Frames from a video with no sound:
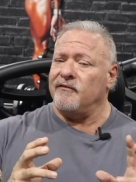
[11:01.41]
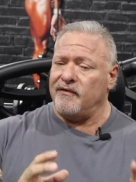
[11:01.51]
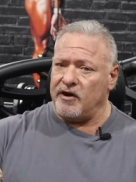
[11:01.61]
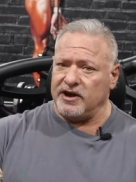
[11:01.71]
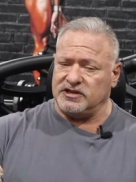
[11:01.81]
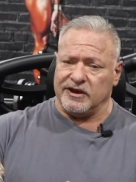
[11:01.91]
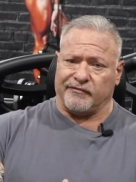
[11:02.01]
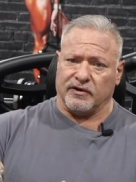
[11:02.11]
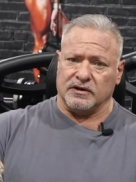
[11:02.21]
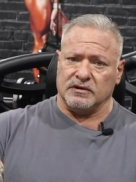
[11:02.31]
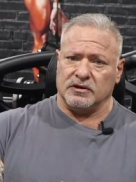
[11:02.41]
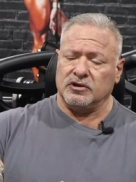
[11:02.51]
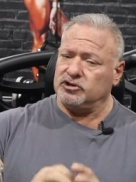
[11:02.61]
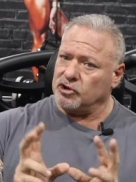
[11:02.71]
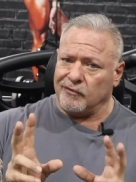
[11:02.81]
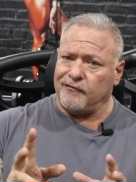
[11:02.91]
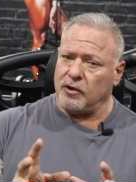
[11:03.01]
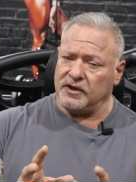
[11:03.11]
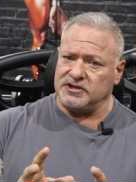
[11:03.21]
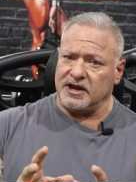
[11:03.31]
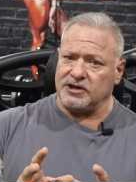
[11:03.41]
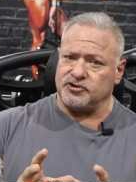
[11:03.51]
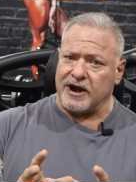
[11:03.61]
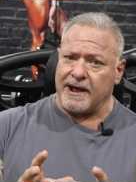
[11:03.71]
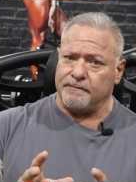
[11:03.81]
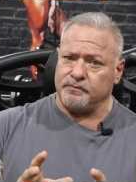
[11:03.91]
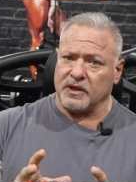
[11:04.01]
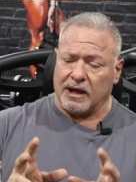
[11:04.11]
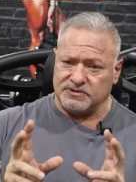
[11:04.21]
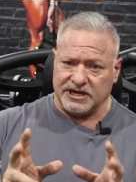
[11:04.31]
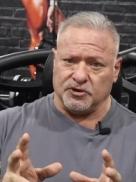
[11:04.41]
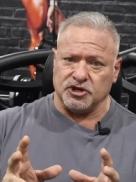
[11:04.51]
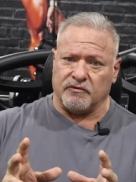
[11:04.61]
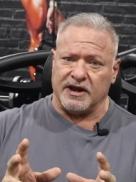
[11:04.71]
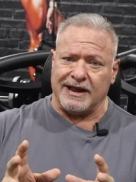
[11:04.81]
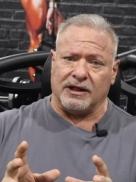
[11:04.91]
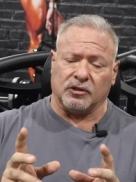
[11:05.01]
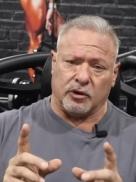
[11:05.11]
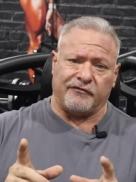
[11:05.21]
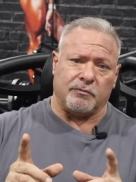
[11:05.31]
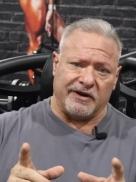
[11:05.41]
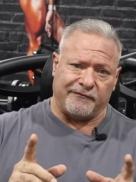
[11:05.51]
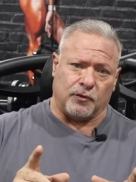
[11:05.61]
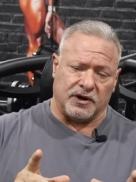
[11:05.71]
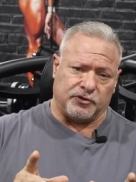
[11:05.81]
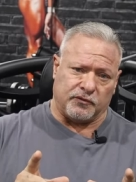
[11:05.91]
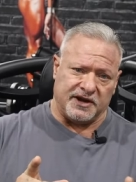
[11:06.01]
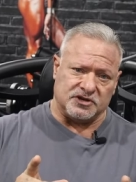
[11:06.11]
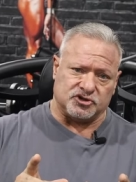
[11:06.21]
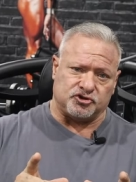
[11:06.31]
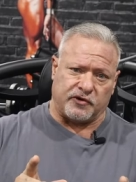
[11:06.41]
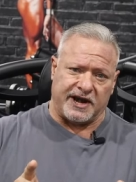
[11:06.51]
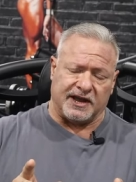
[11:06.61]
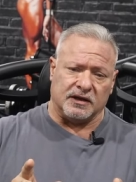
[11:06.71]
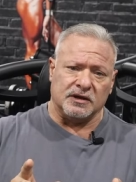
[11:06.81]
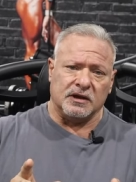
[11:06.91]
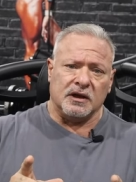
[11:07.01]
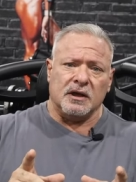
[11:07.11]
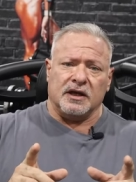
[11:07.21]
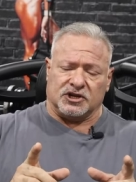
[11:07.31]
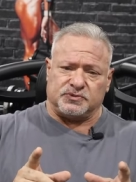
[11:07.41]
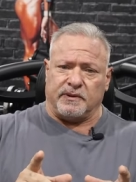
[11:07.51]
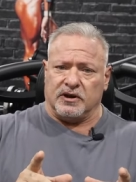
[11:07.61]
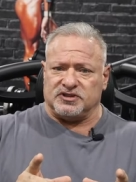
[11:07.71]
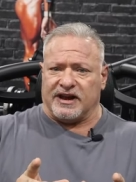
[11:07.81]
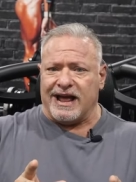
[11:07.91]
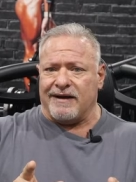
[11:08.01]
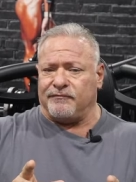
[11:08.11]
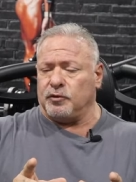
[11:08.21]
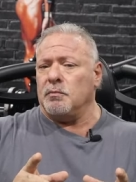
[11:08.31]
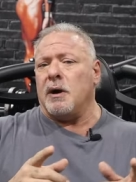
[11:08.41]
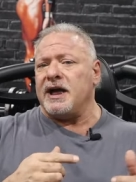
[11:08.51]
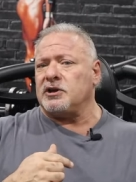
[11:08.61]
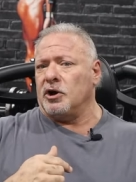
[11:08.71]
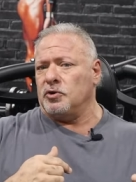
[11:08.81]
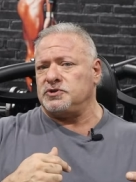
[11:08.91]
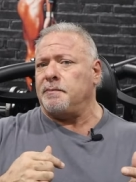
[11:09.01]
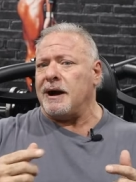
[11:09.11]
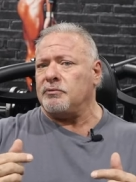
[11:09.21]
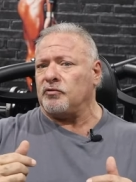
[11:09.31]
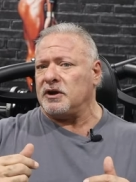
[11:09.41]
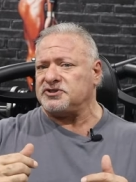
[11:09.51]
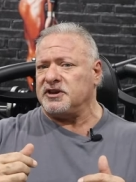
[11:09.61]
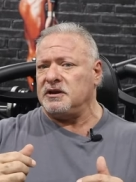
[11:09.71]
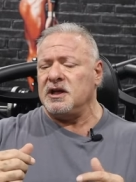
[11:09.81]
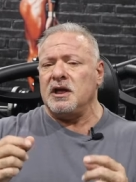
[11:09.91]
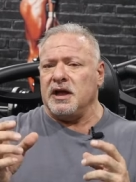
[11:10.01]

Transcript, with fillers: Very different. Don't fall into that trap. I'm telling you right now, learn from my 43 years of training experience that I have through my coach, Bob Gruskin.